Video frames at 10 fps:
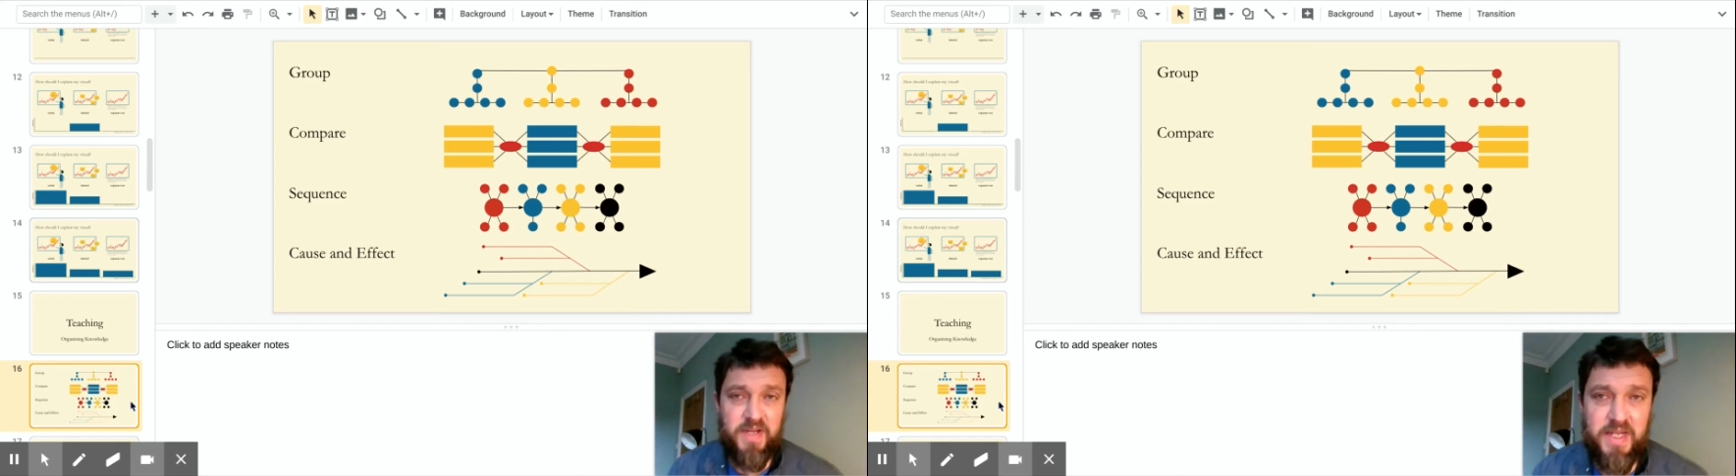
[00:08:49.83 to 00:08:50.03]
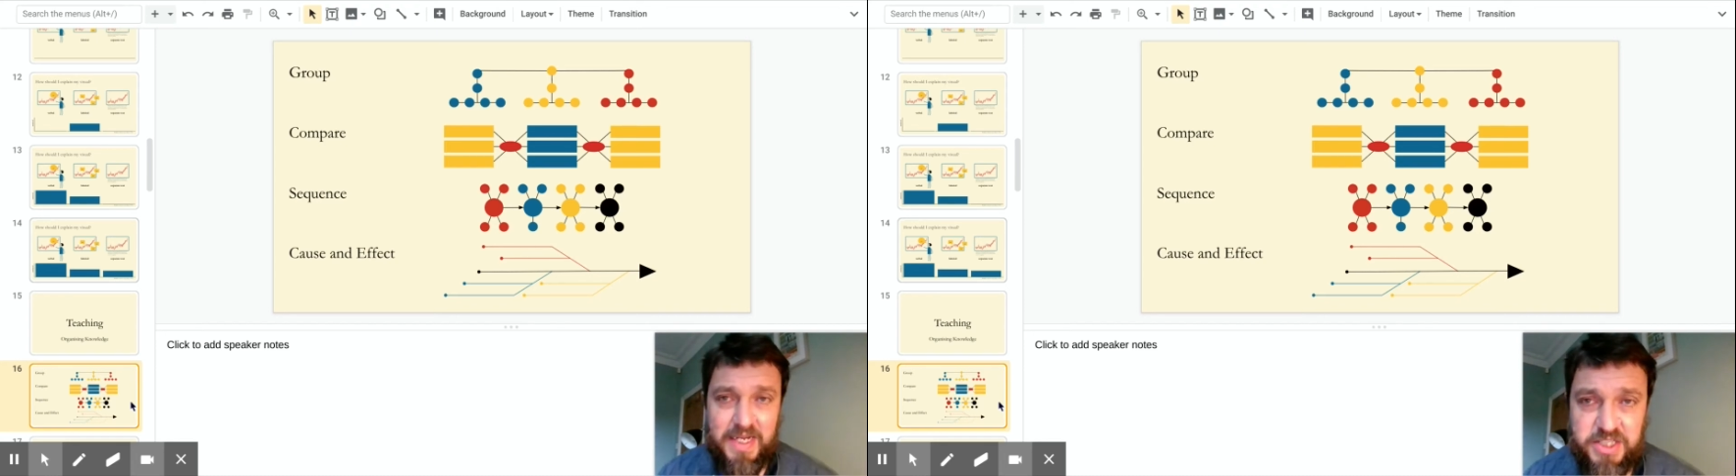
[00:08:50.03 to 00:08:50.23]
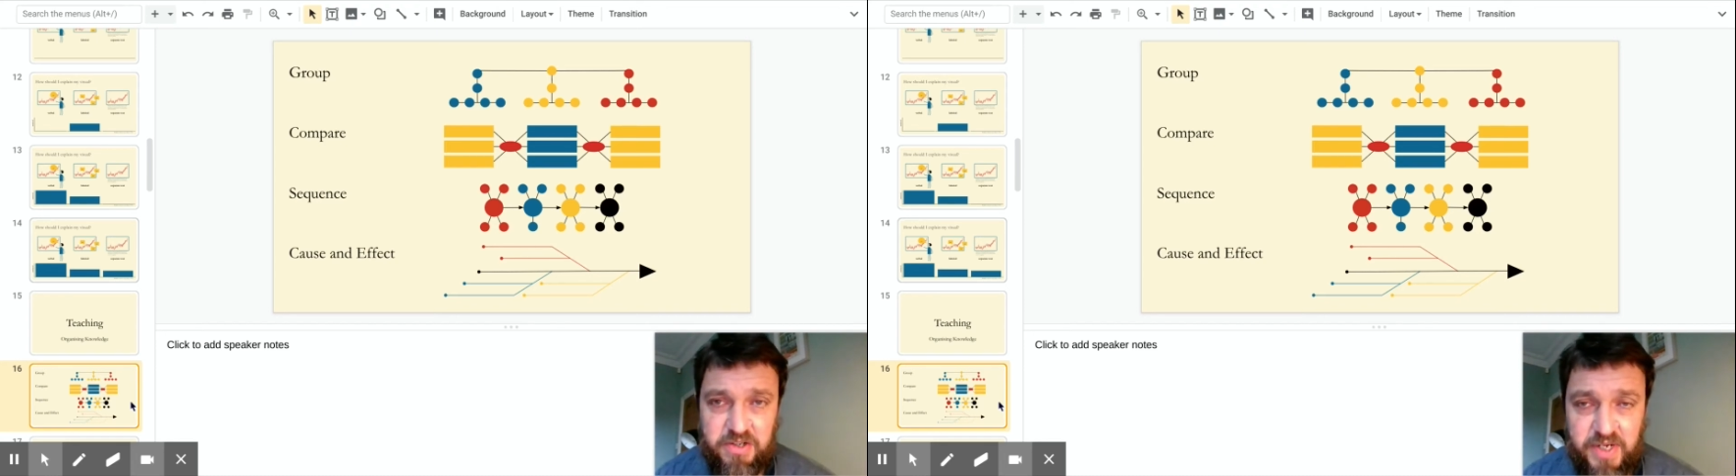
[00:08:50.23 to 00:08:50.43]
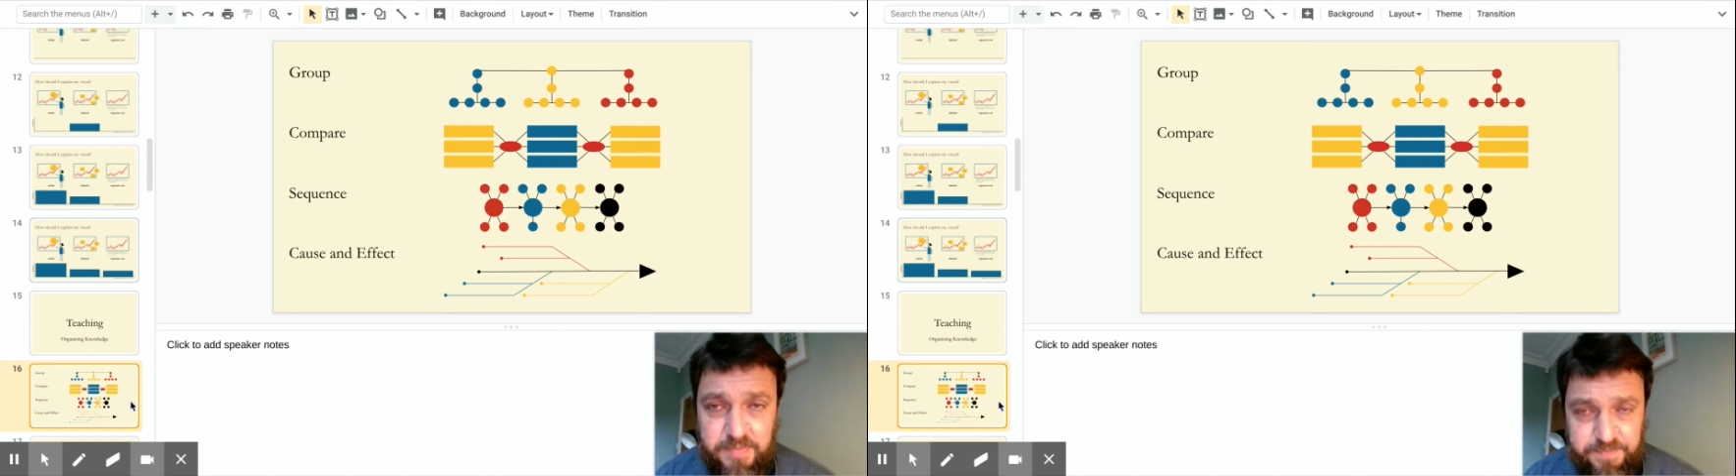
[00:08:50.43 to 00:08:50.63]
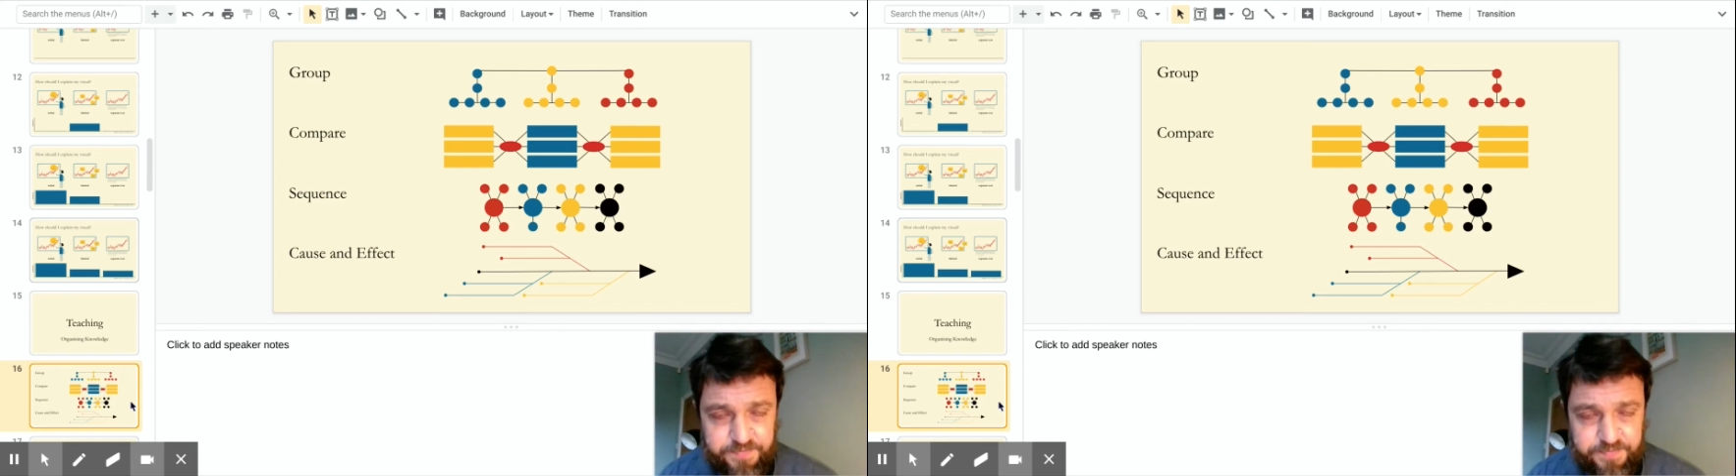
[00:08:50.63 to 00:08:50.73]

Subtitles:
a category.